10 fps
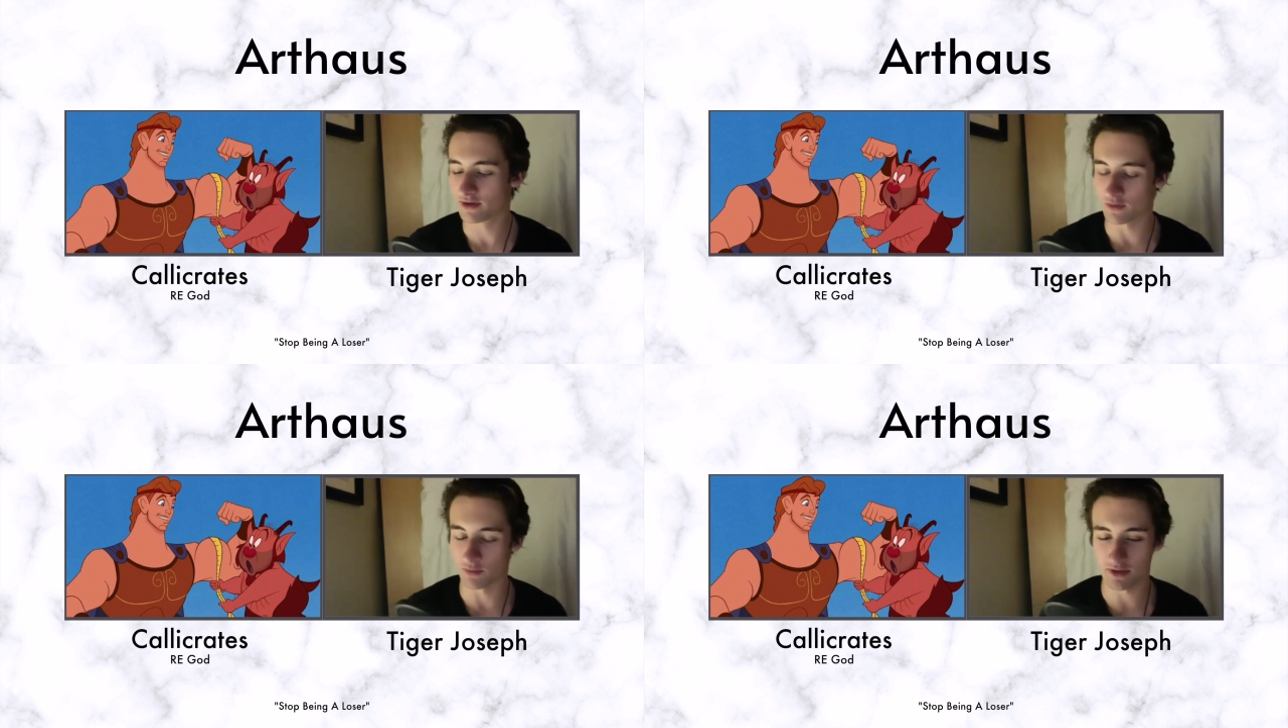
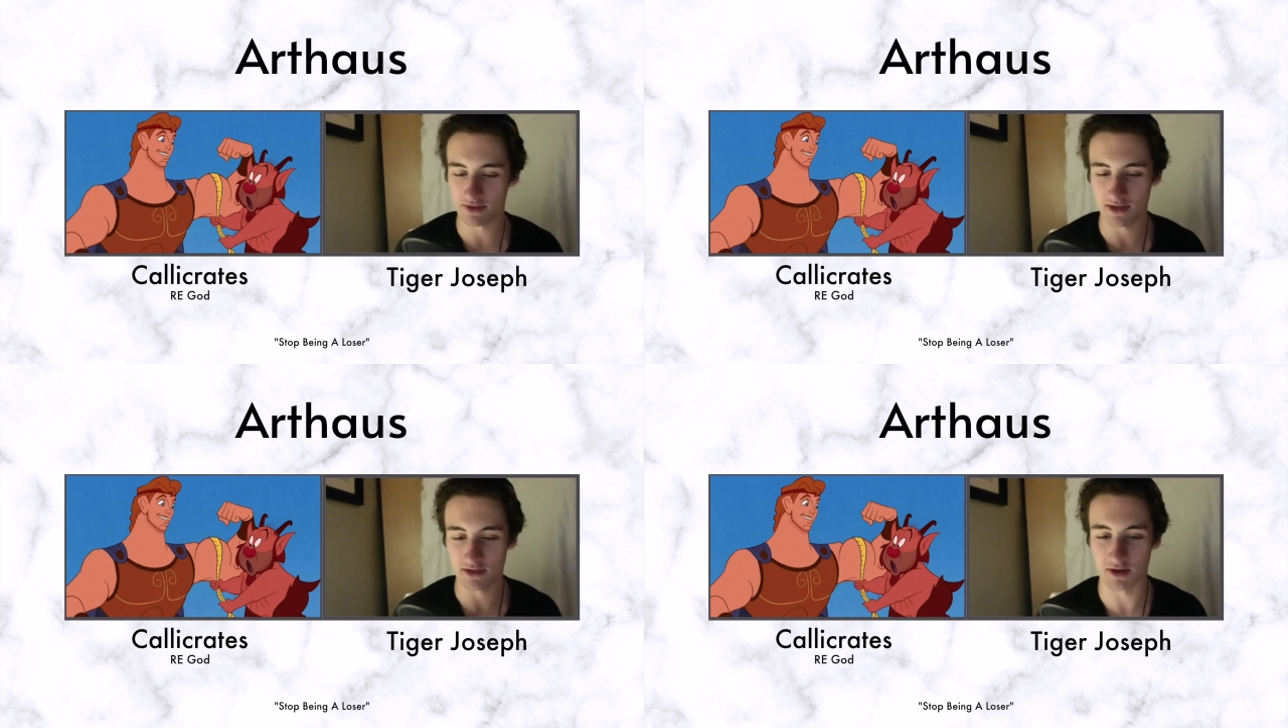the real
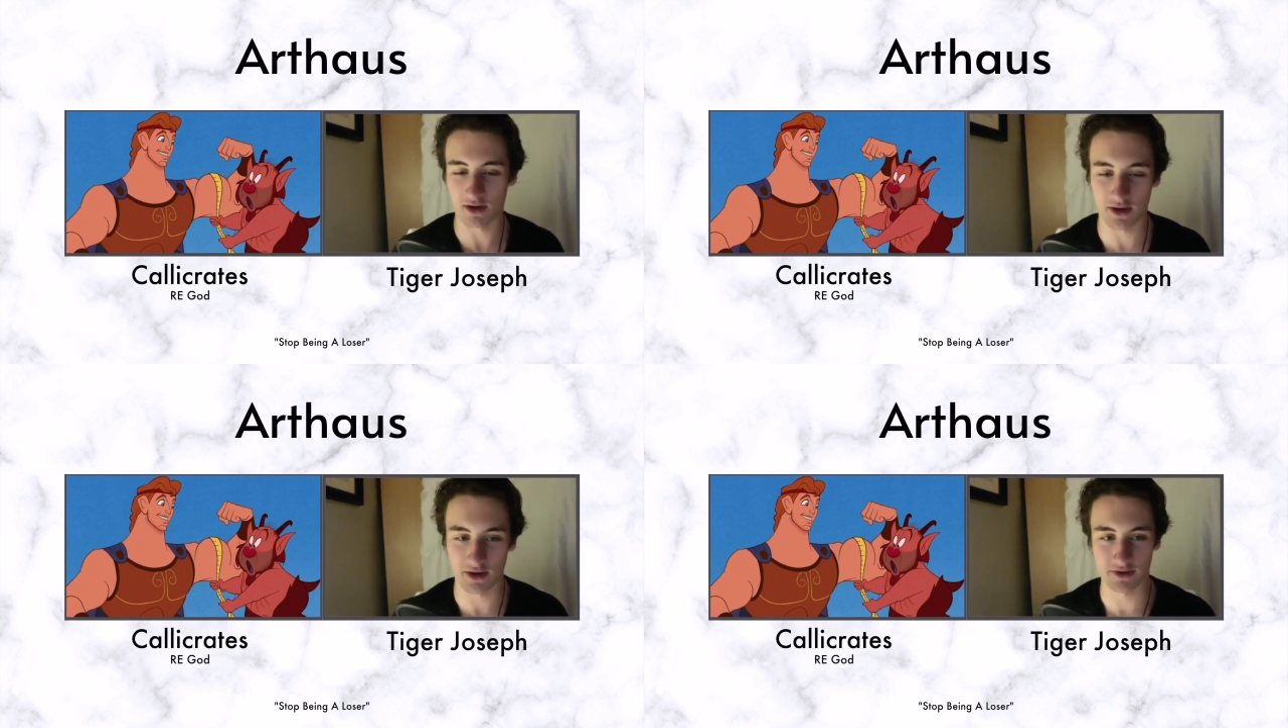estate
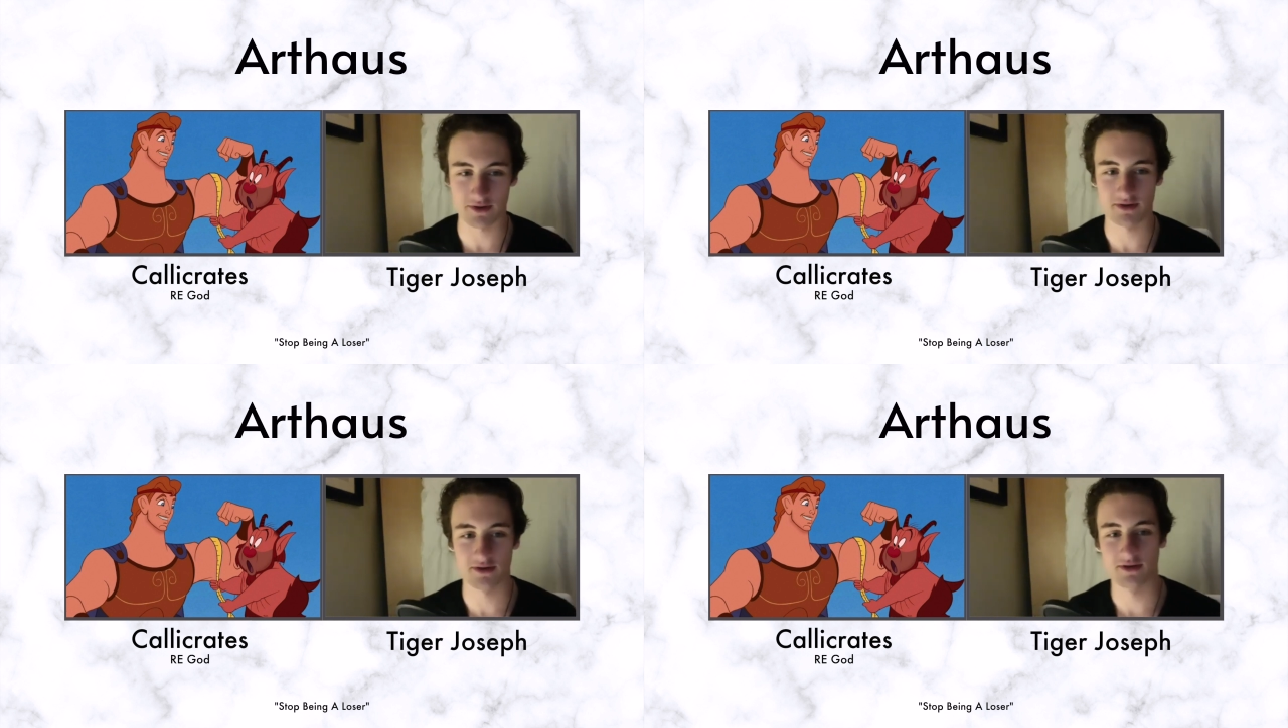god,
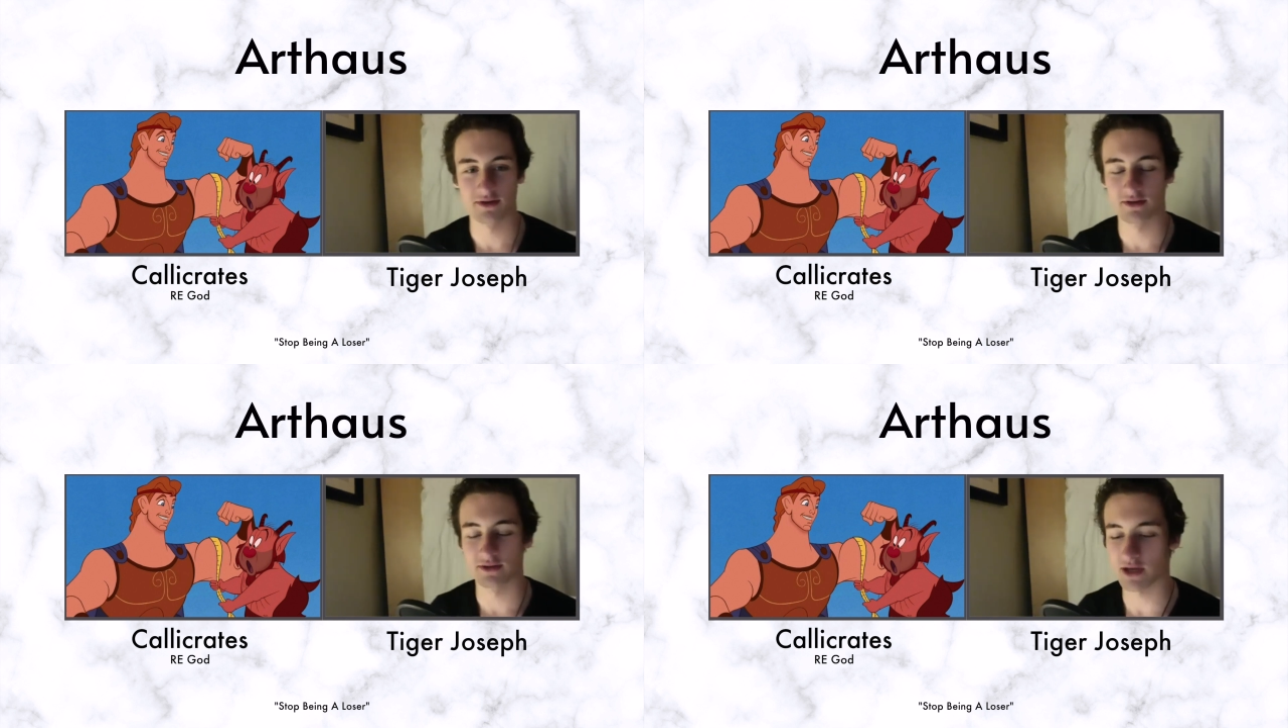
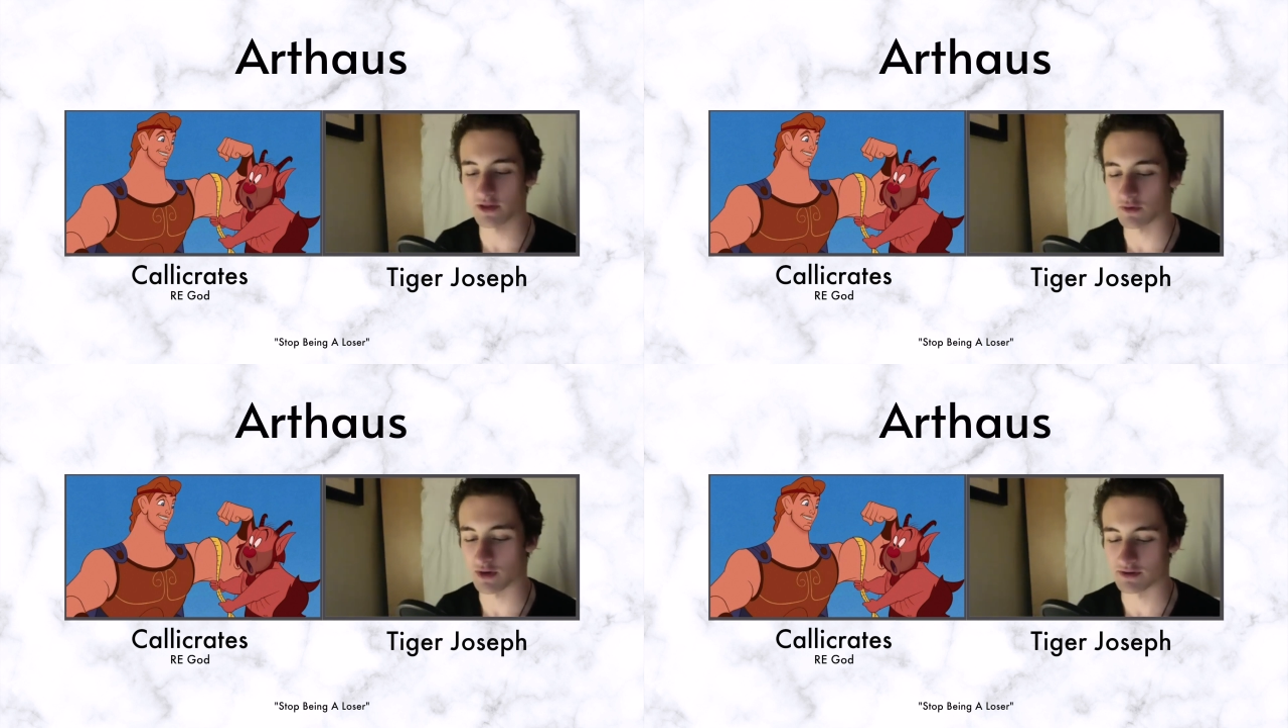
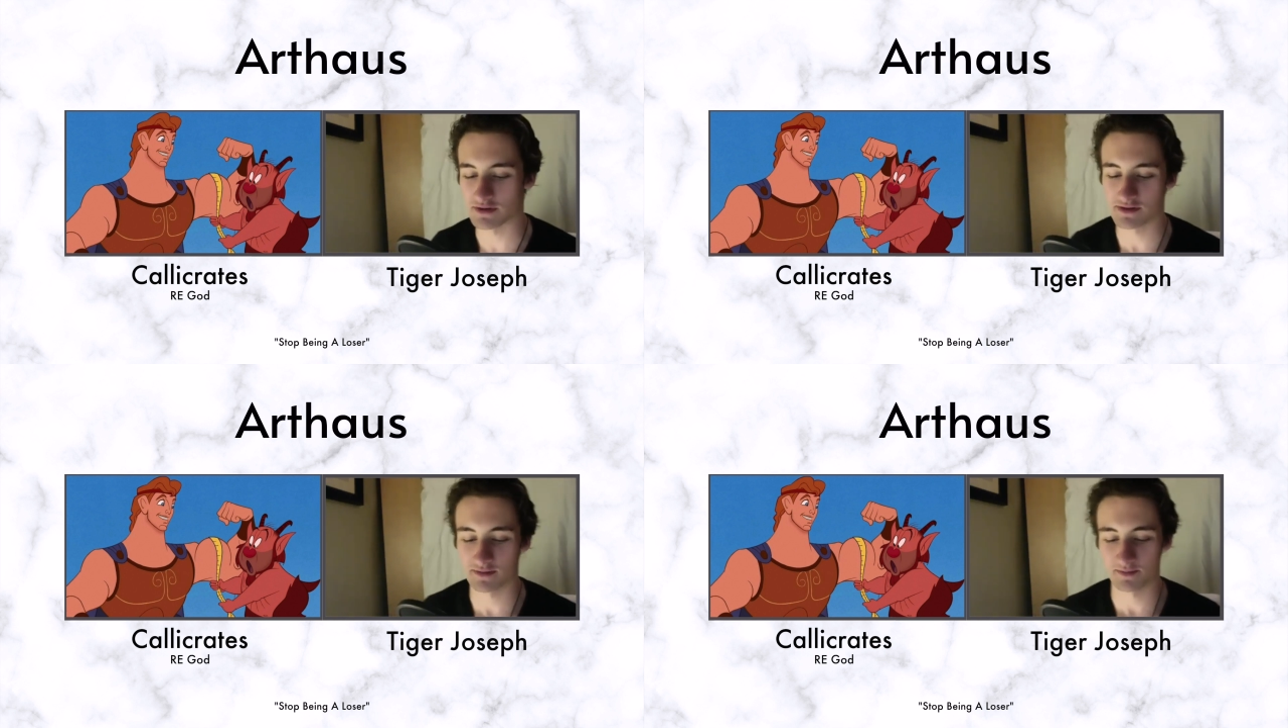Callicrates.